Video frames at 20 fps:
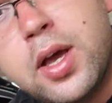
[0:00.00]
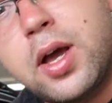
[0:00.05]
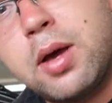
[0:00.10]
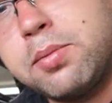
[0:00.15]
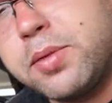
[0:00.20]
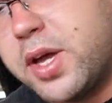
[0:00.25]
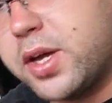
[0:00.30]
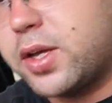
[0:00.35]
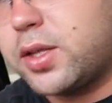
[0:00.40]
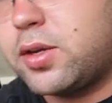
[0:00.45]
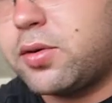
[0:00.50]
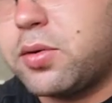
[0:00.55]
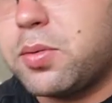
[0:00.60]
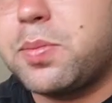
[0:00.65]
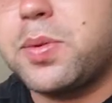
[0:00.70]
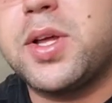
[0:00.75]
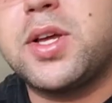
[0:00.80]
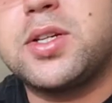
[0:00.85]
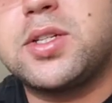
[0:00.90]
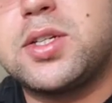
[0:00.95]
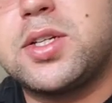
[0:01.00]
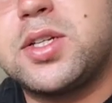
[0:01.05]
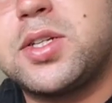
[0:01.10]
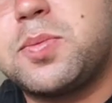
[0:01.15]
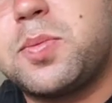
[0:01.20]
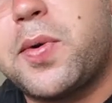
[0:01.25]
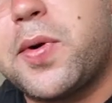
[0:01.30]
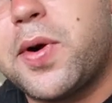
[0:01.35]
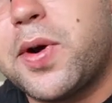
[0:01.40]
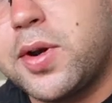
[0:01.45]
I'm not gonna replace this
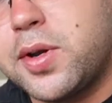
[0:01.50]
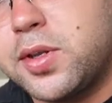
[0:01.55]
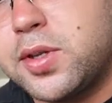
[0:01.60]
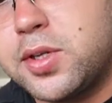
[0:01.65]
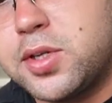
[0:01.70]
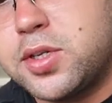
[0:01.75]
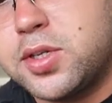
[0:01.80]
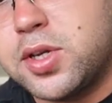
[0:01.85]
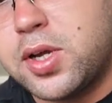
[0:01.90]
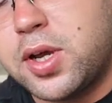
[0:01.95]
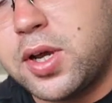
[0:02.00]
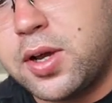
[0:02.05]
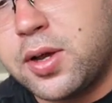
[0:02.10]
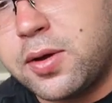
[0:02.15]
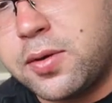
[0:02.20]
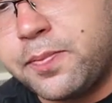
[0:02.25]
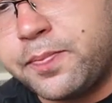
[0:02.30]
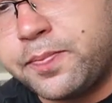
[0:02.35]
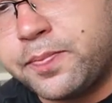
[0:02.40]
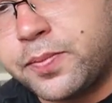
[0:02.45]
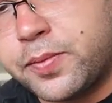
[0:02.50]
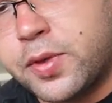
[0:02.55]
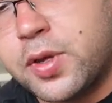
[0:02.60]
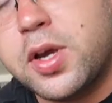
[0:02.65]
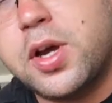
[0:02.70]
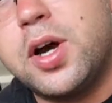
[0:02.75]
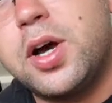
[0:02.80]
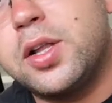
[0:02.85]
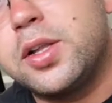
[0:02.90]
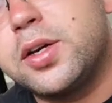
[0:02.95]
part, this
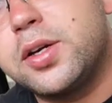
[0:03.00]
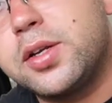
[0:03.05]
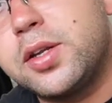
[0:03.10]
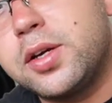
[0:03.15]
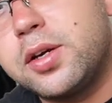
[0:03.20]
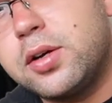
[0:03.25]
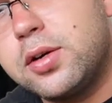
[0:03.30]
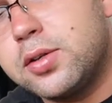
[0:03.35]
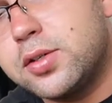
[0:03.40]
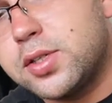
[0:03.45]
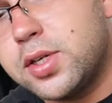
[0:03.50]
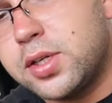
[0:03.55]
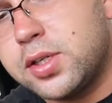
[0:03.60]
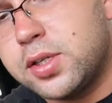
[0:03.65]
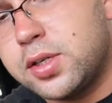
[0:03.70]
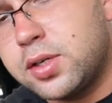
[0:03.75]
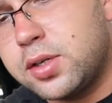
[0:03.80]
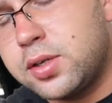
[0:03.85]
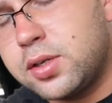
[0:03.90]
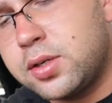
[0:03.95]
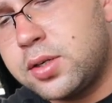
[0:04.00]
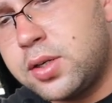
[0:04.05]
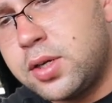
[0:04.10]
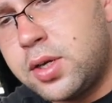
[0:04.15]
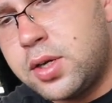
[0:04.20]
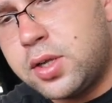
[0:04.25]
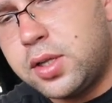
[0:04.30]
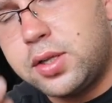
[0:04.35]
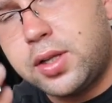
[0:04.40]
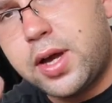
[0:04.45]
color that goes on the
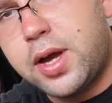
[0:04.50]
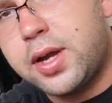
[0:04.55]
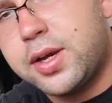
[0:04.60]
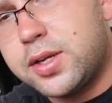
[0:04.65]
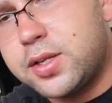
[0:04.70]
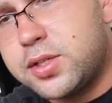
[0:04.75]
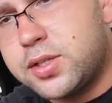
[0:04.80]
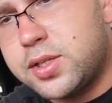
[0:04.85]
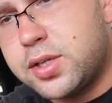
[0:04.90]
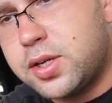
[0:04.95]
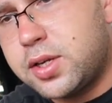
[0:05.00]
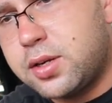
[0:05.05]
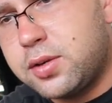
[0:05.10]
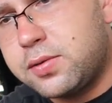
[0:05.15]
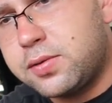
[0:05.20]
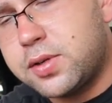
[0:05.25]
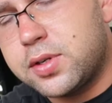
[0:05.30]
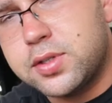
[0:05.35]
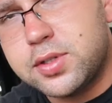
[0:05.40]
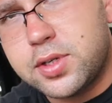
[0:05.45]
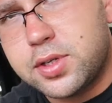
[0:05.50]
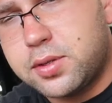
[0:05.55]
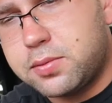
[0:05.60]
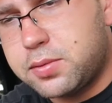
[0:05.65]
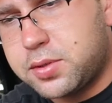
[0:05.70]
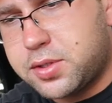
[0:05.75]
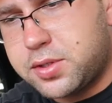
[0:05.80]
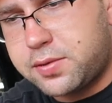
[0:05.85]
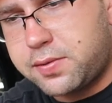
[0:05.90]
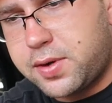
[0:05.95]
line itself, because the other
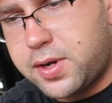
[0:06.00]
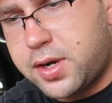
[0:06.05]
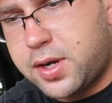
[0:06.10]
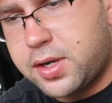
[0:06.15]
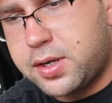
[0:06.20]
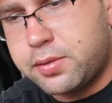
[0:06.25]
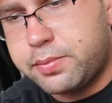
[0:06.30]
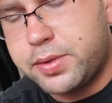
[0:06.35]
one's fine.